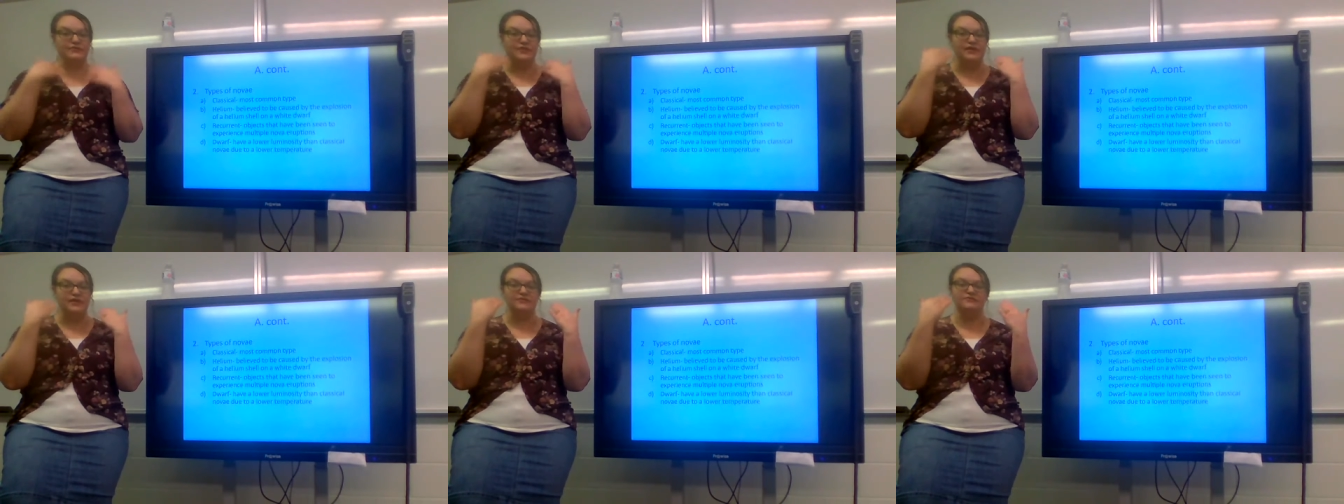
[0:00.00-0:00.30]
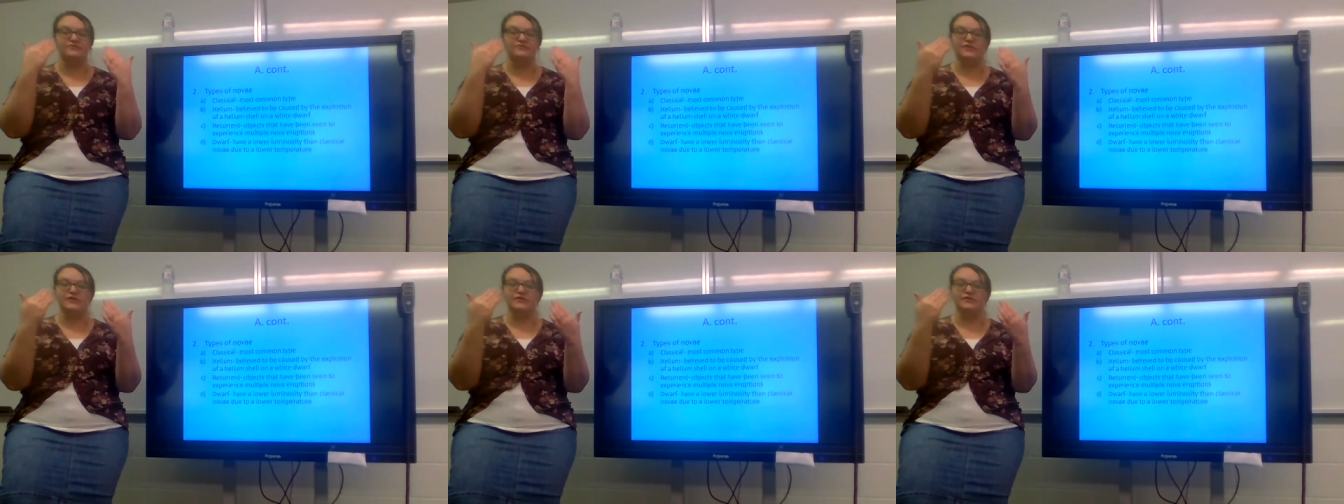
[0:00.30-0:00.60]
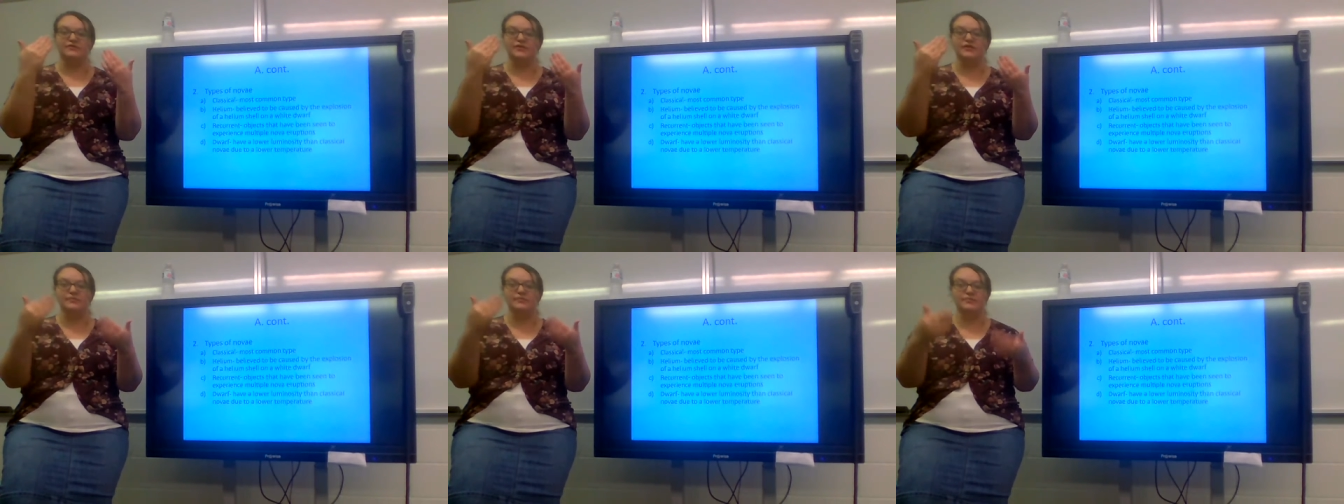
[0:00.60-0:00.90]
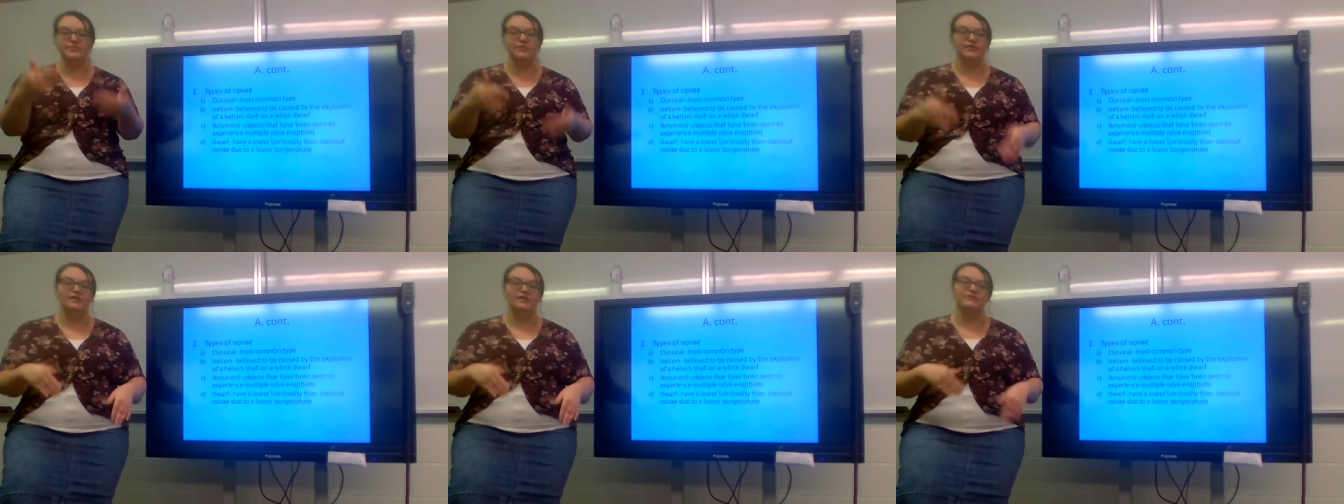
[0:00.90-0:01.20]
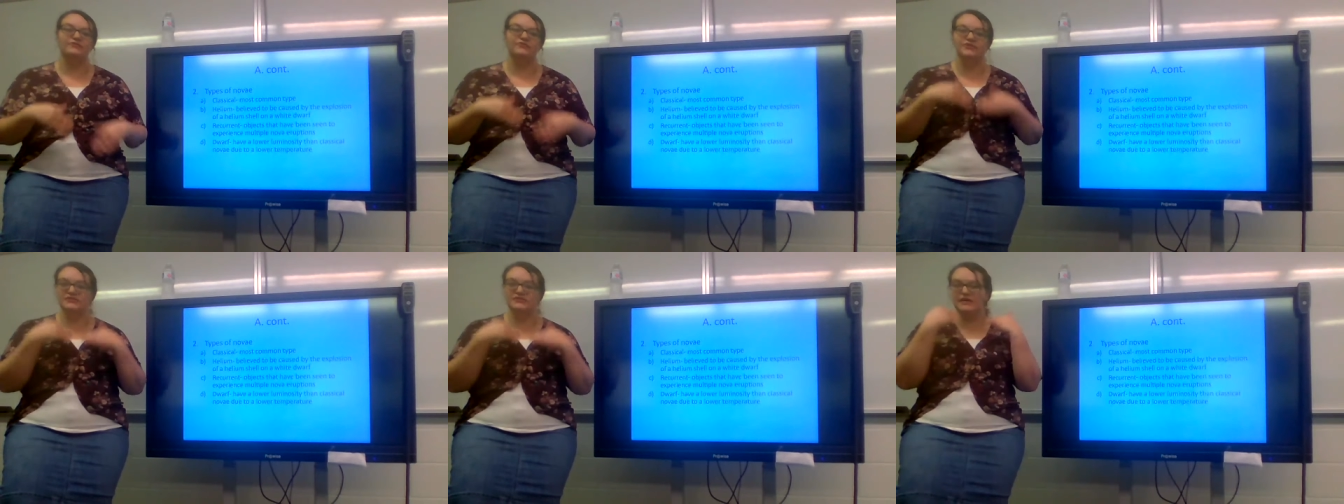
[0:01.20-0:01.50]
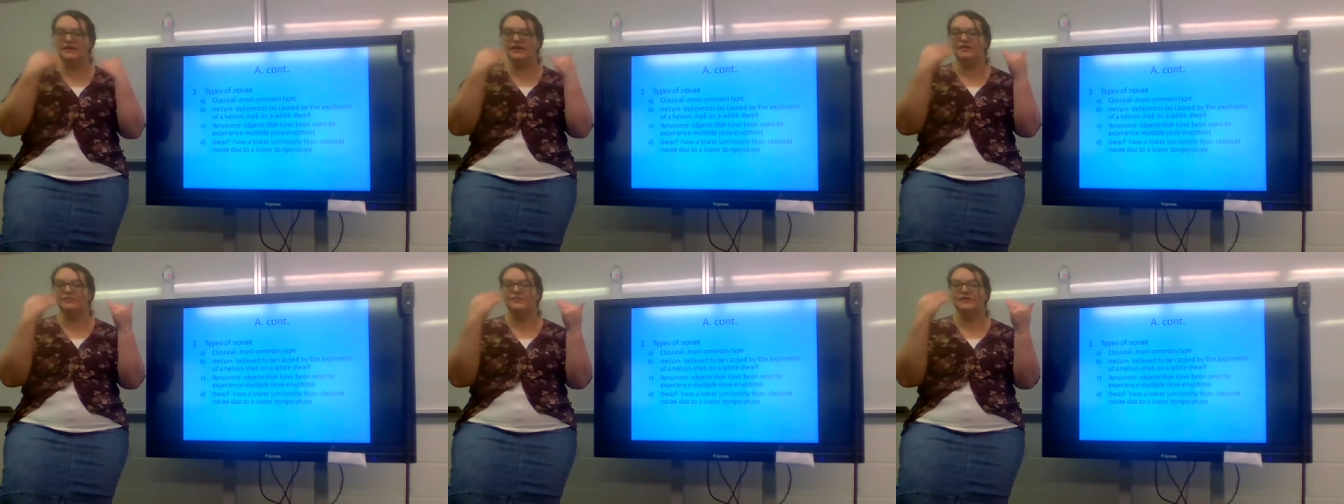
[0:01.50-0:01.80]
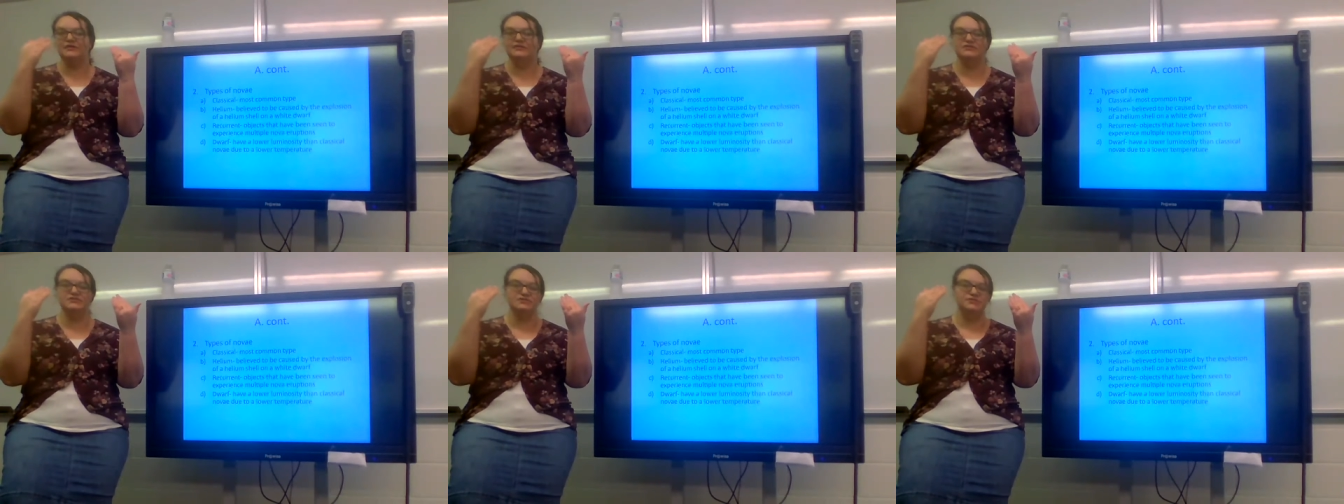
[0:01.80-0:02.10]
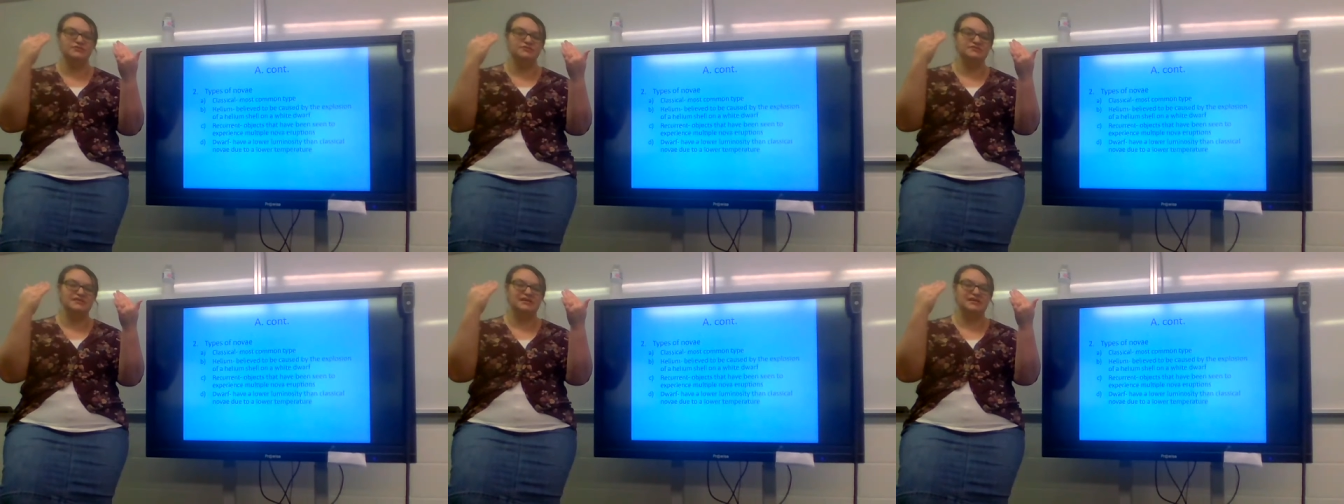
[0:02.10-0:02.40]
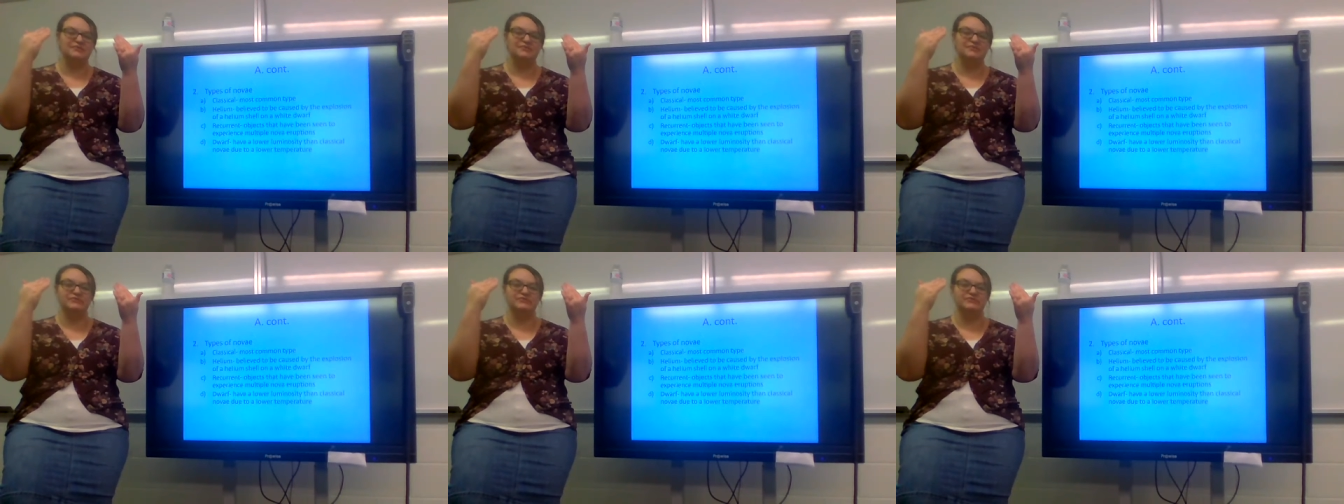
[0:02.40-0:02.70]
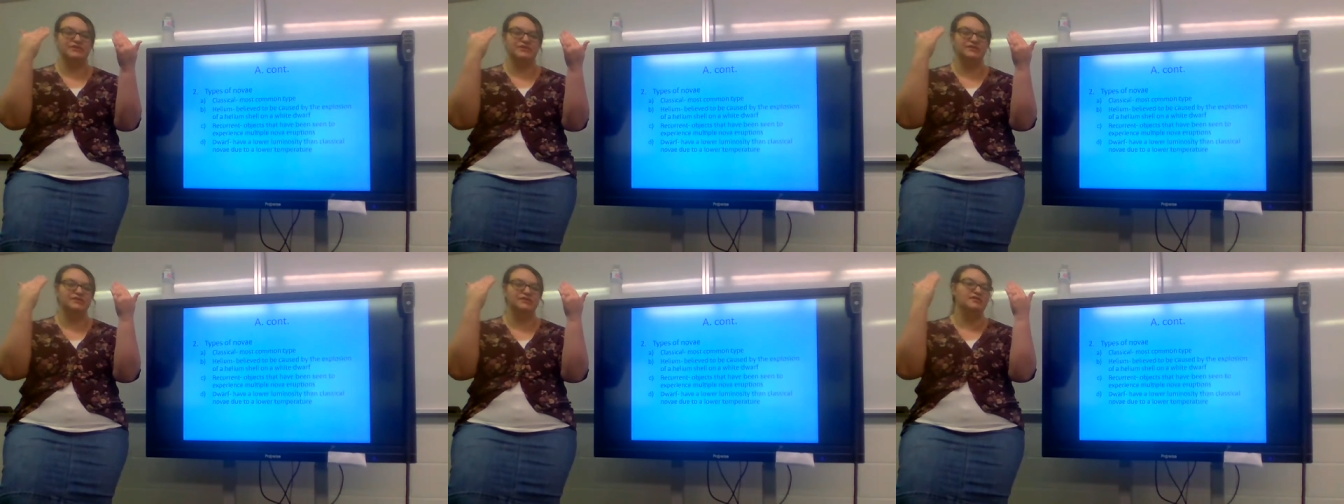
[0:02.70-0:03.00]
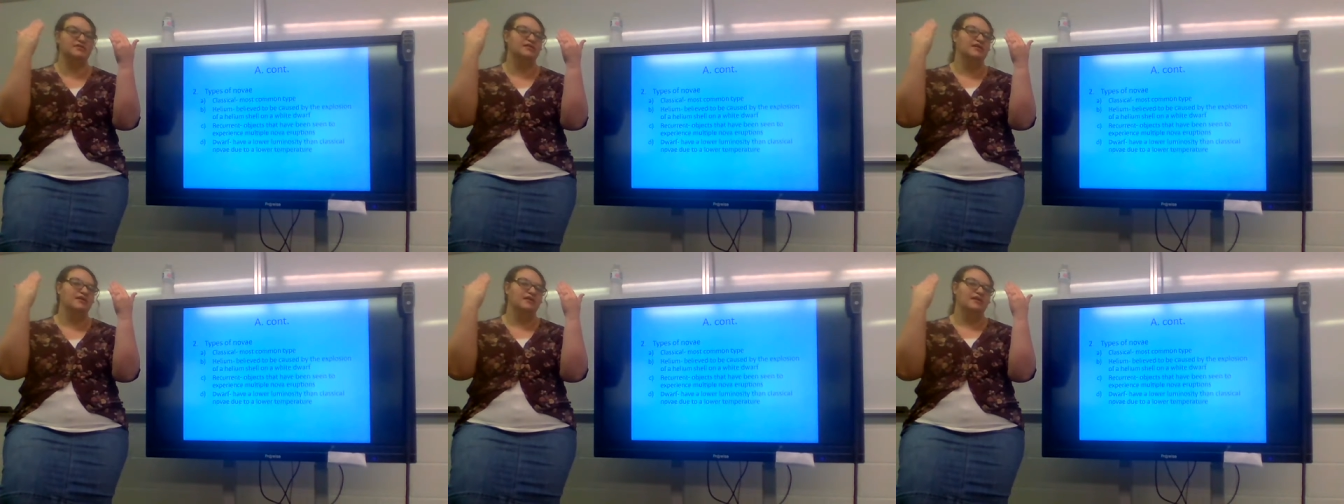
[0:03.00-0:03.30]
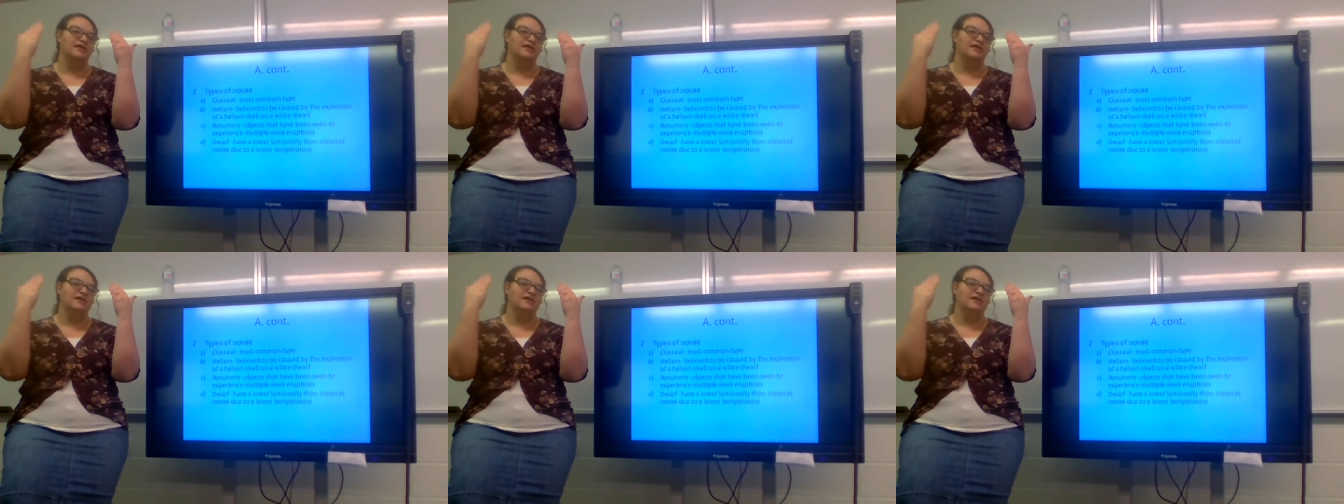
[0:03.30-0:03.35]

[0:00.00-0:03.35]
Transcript: They flare up every time at a certain time of the year,